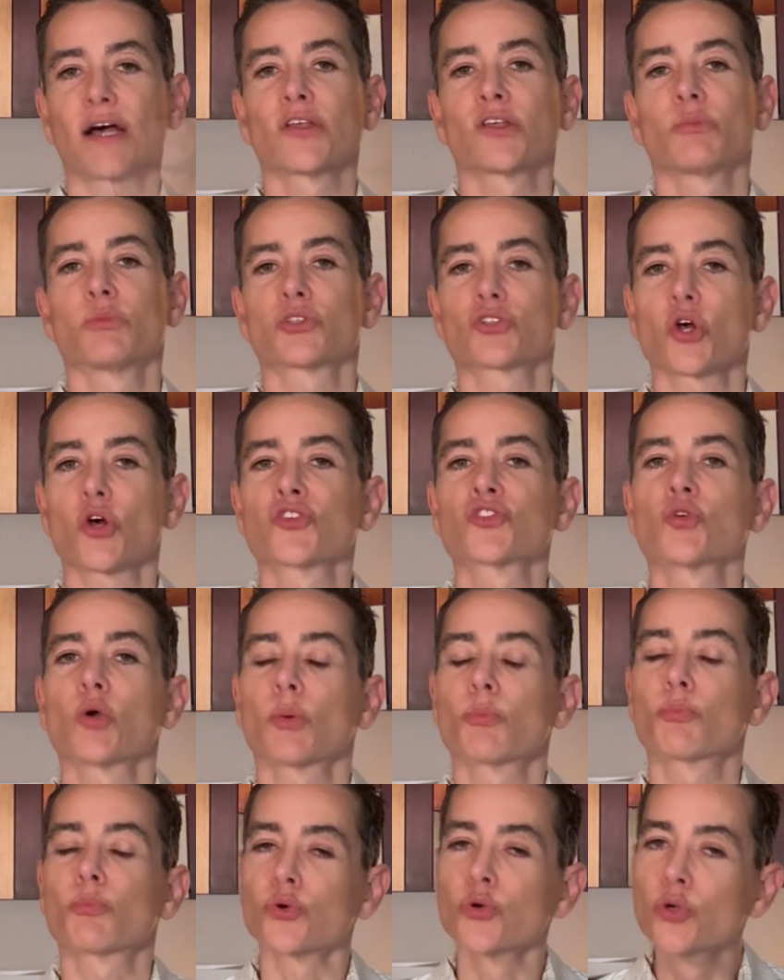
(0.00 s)
Valium is
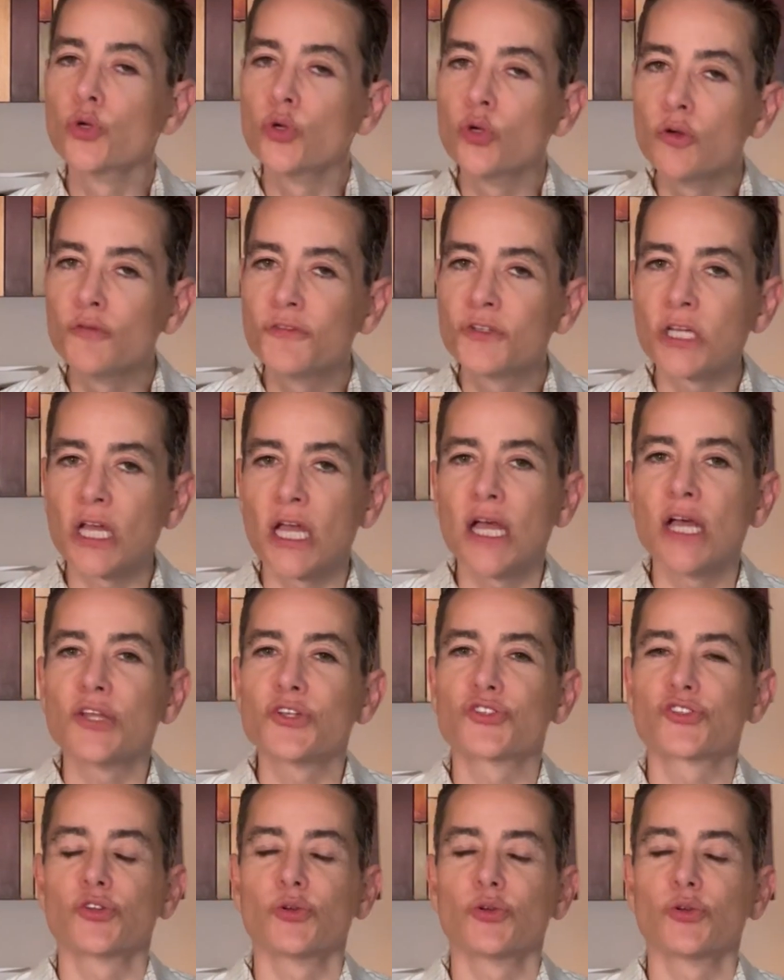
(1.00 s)
also approved
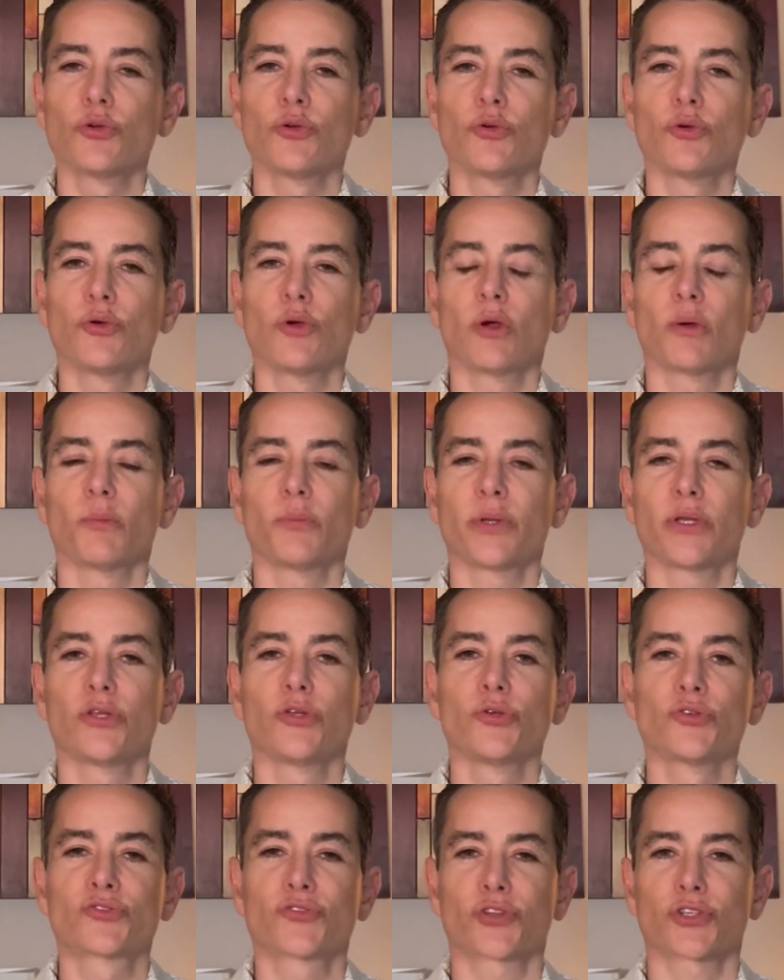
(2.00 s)
to
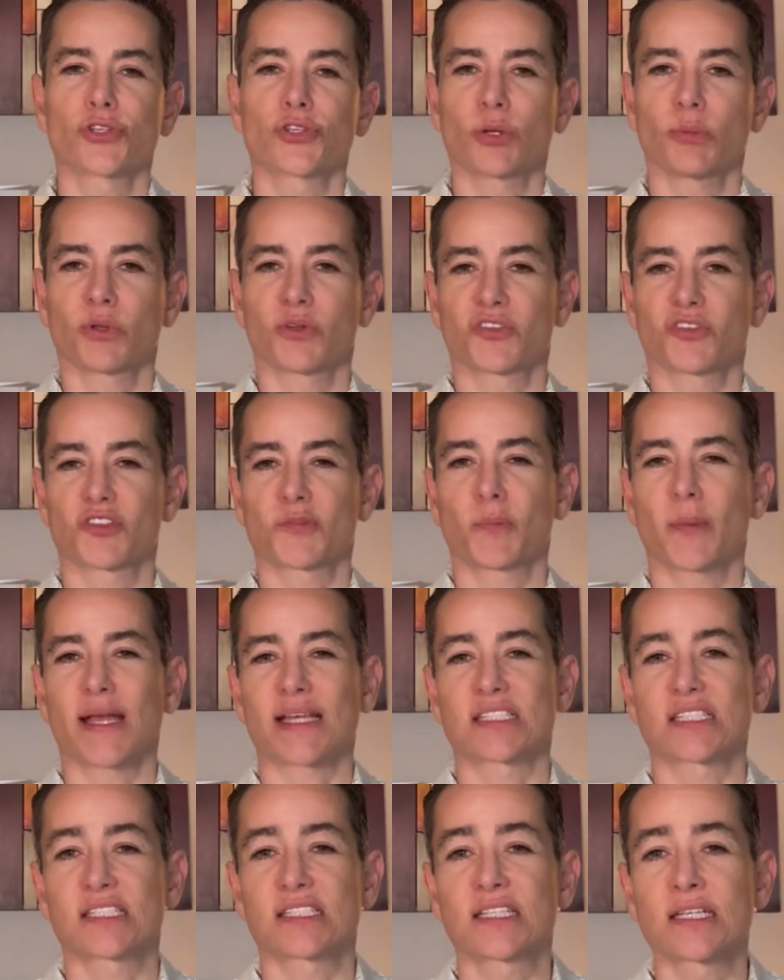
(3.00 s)
be used for the treatment of
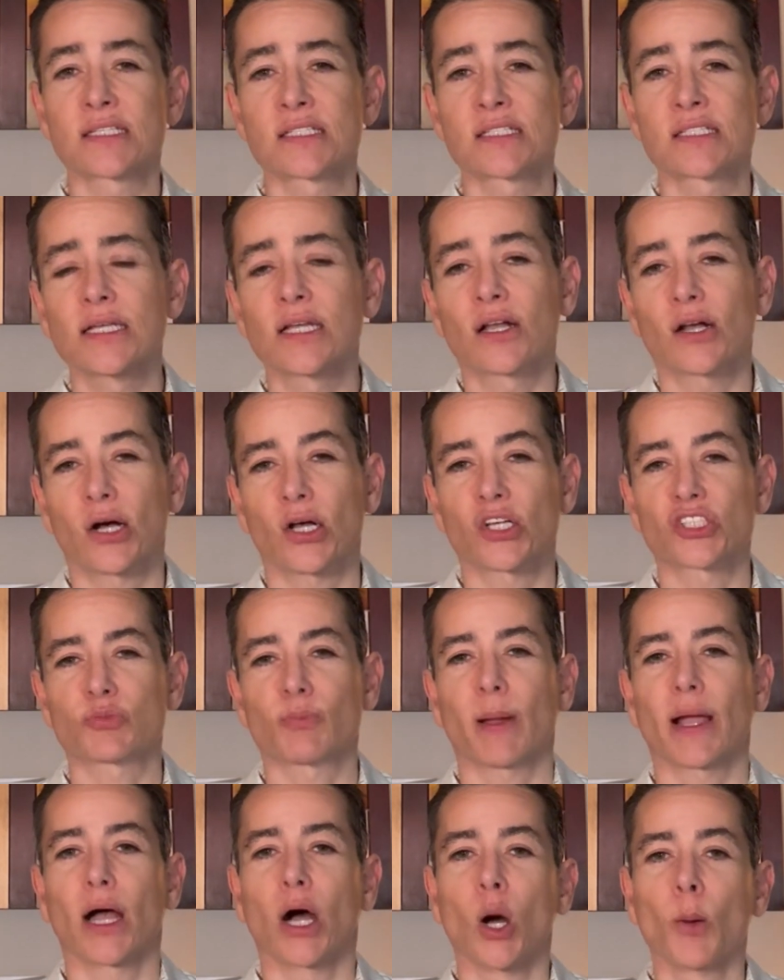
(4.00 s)
spasticity
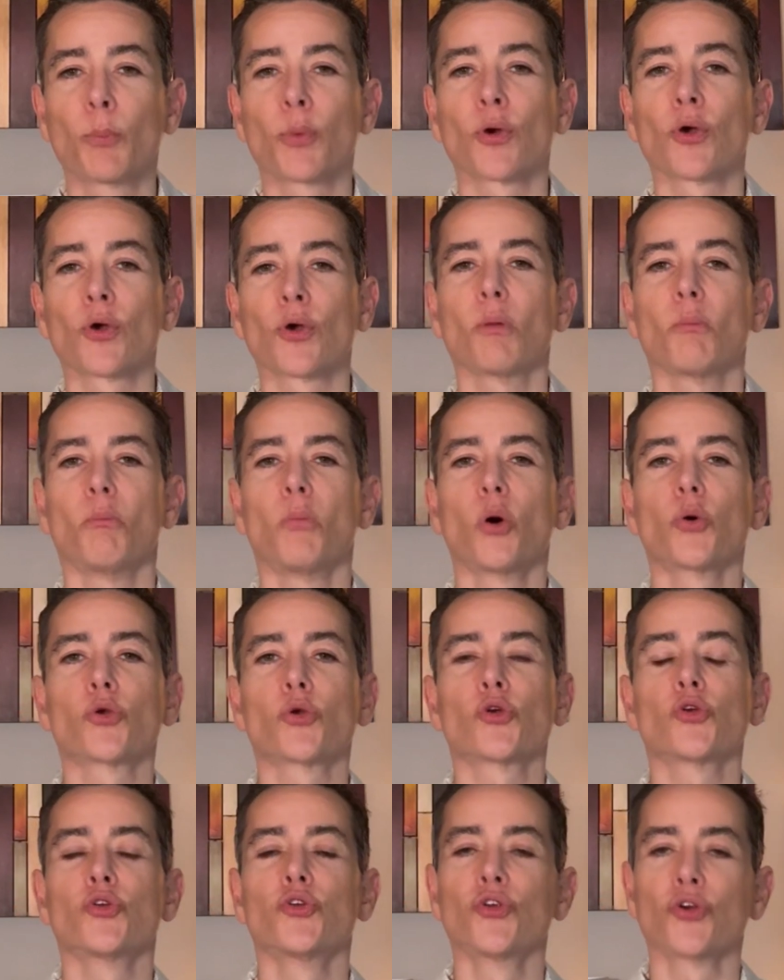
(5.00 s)
caused by upper
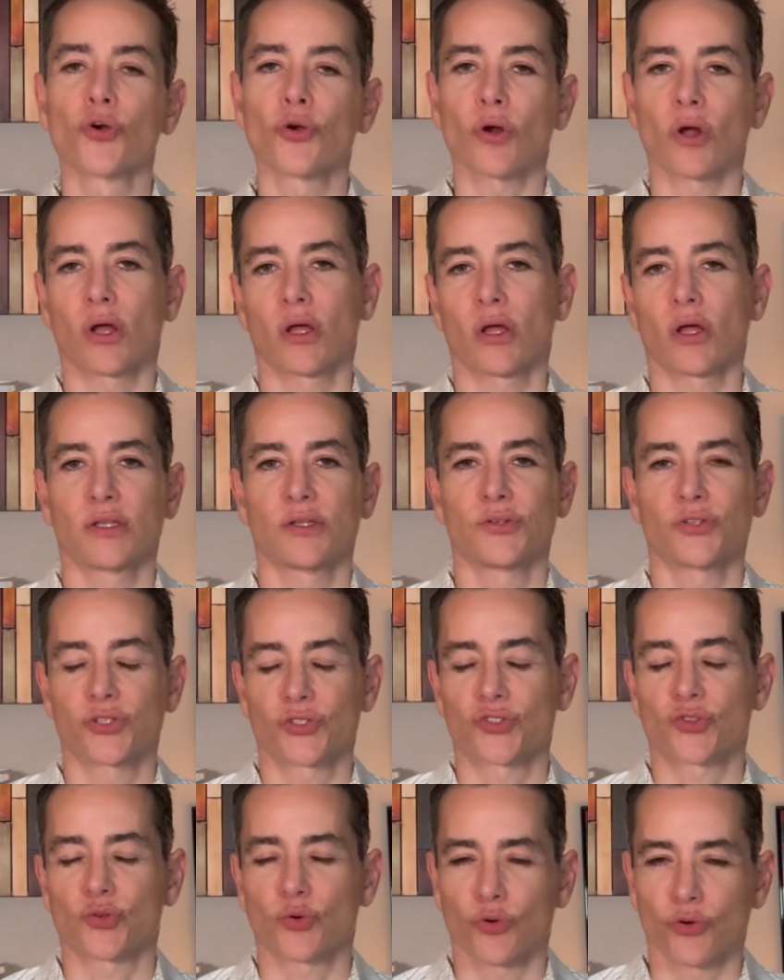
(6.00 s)
motor neuron
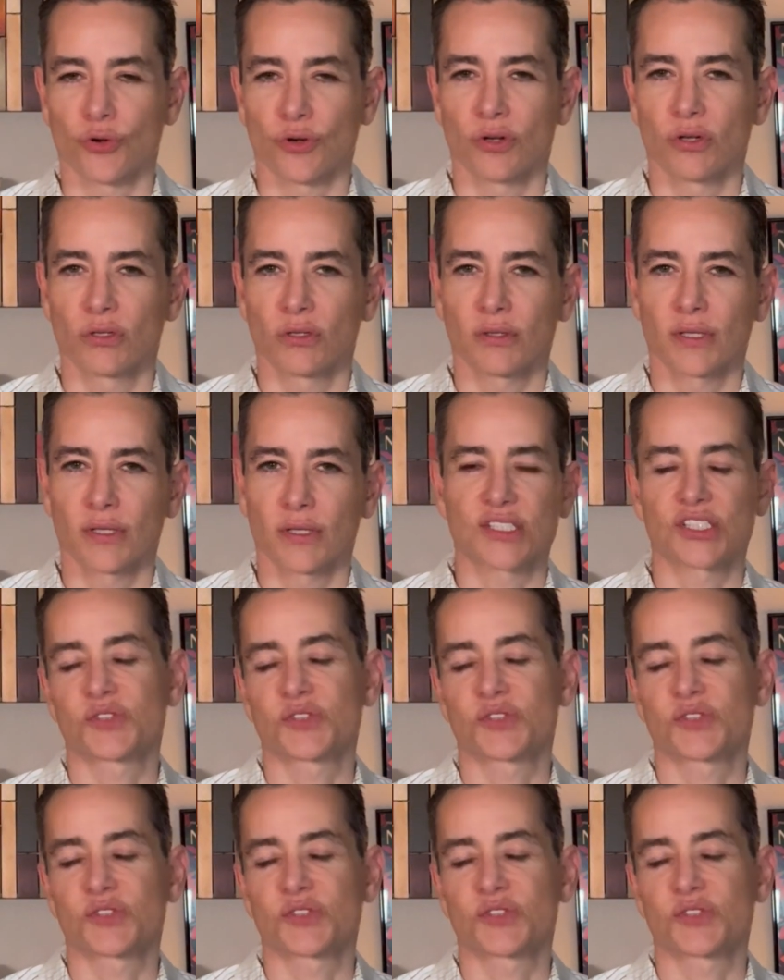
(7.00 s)
disorder.